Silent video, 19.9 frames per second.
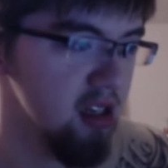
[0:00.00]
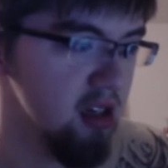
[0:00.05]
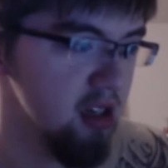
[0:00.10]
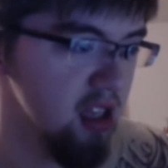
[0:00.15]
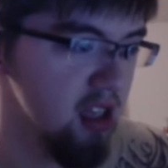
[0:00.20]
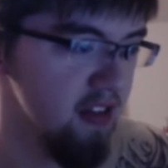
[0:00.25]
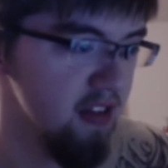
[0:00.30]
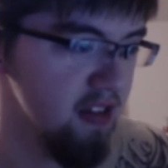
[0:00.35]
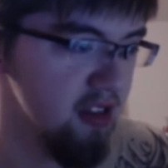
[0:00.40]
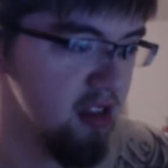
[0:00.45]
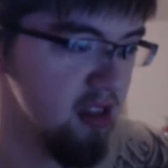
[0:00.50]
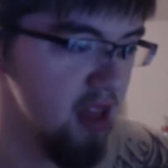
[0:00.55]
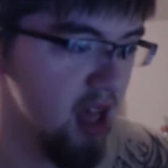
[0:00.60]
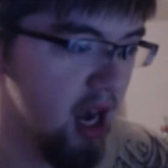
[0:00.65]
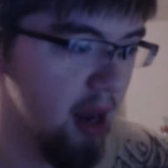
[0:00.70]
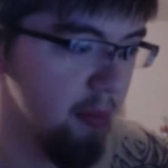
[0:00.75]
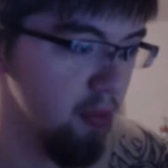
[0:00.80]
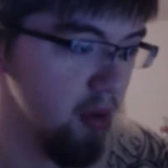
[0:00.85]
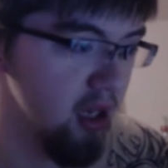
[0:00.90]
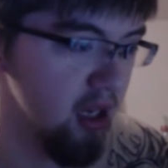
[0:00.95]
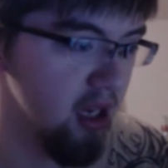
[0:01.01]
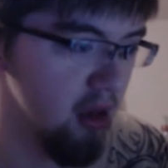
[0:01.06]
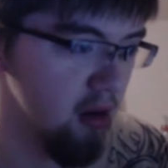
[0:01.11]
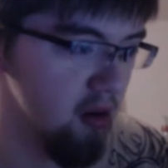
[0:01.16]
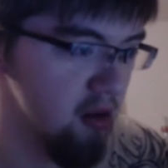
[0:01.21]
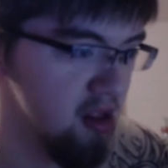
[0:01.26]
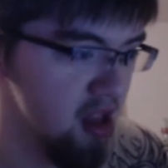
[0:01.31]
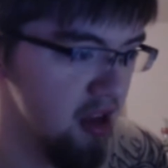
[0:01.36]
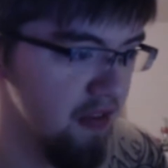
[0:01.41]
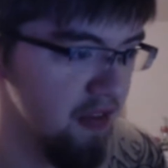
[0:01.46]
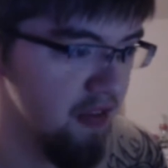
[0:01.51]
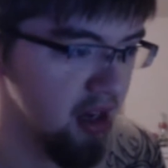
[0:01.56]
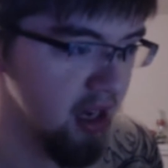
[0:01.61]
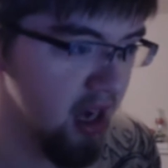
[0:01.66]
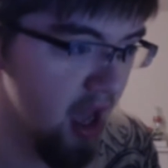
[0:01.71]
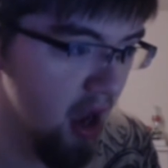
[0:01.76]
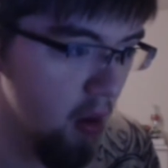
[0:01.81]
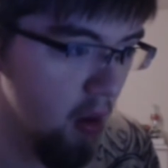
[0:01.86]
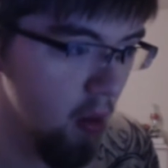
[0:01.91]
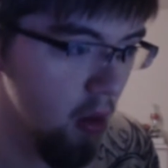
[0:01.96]
Given that I'm reading her stuff right
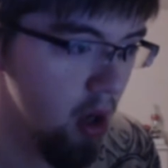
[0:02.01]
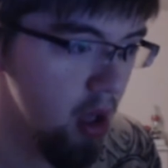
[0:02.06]
now,